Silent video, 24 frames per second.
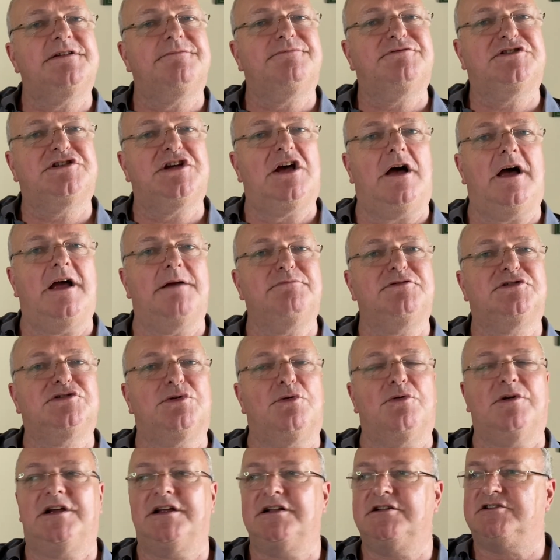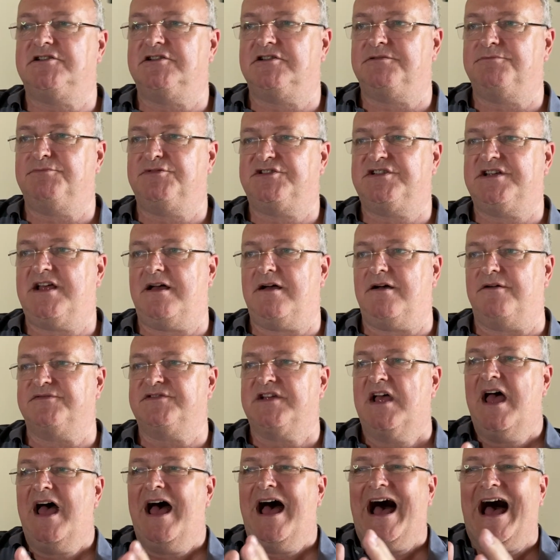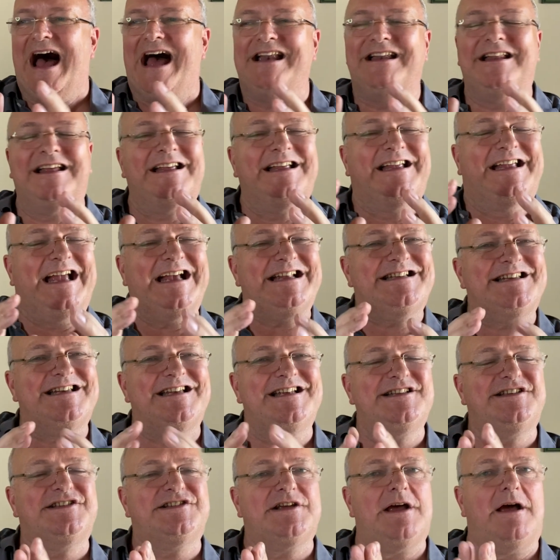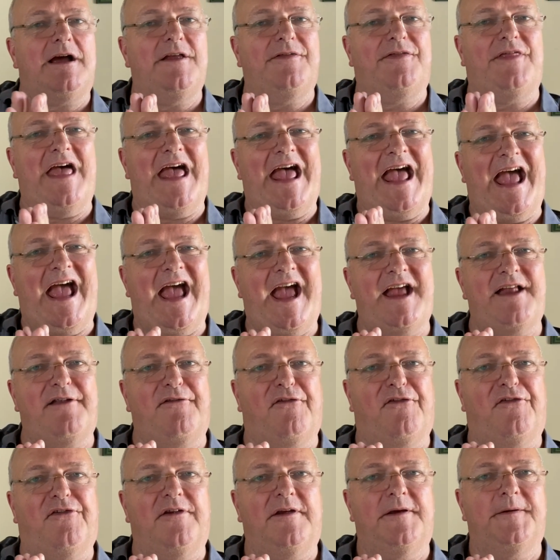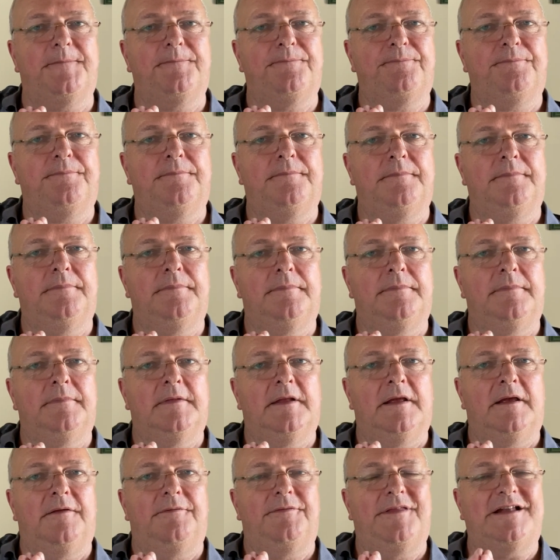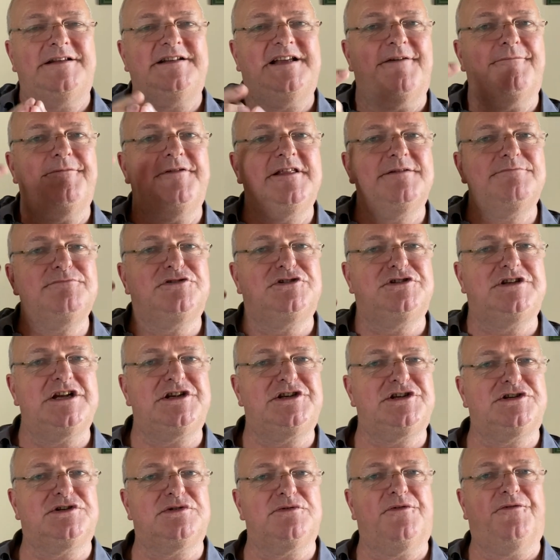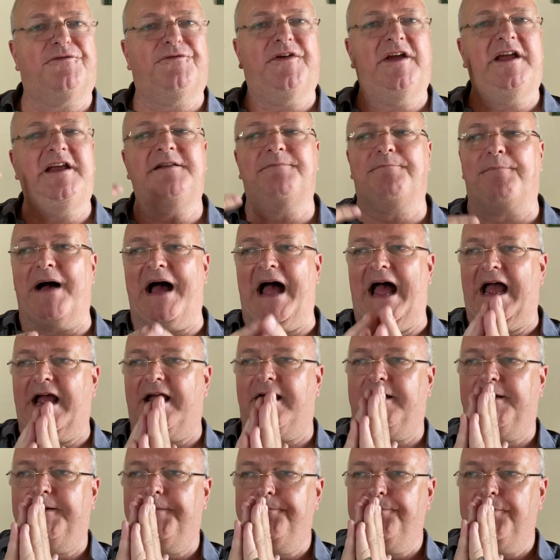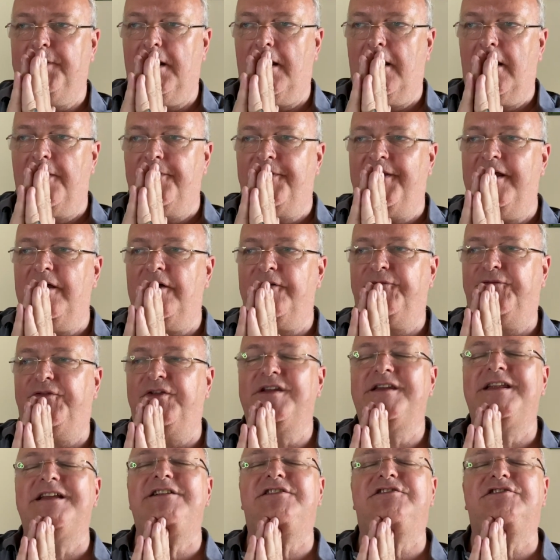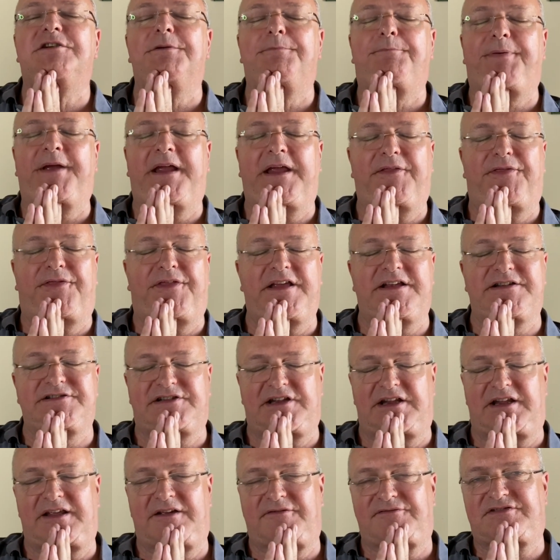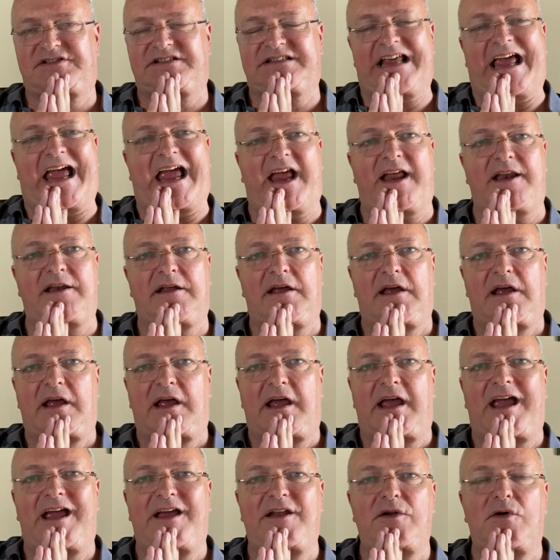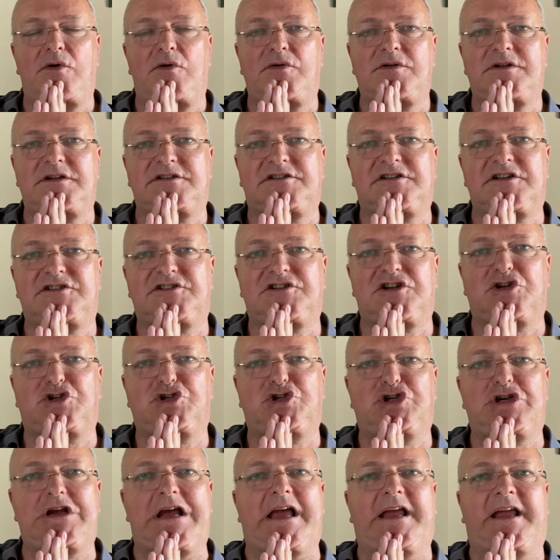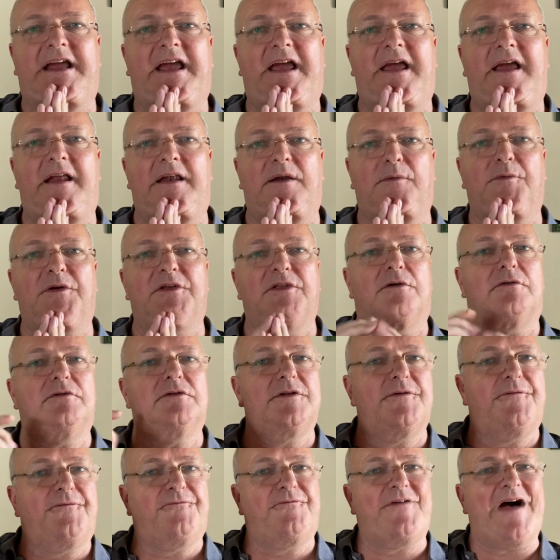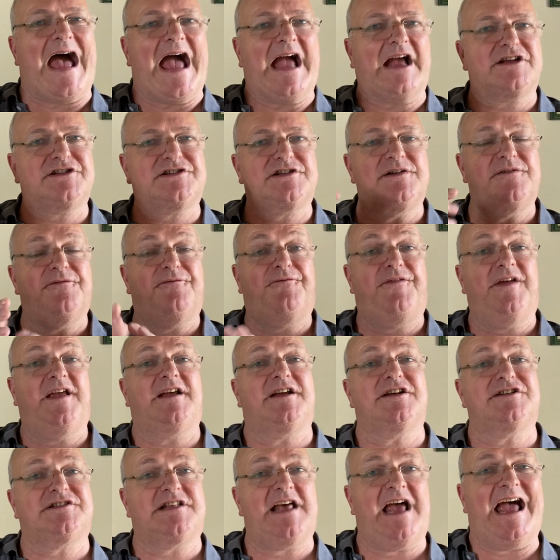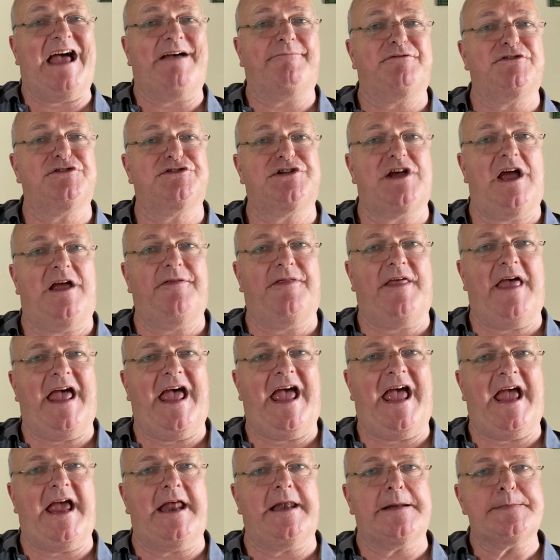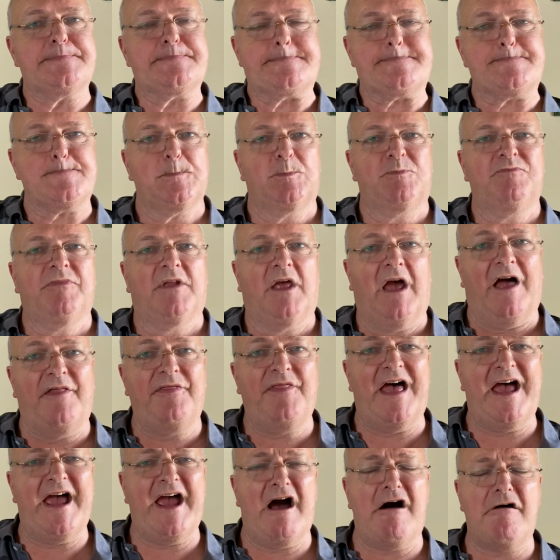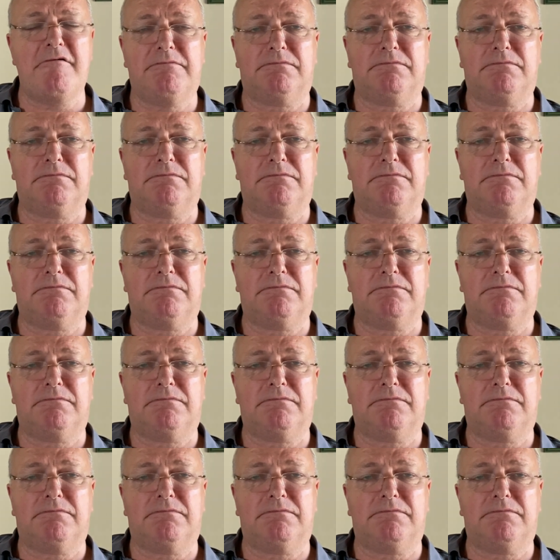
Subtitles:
of time talking to themselves and getting inside their heads. They're giving them digital feedback. They often need to repeat things that you've said in order just to check in with all the facts and figures they have inside their head. And they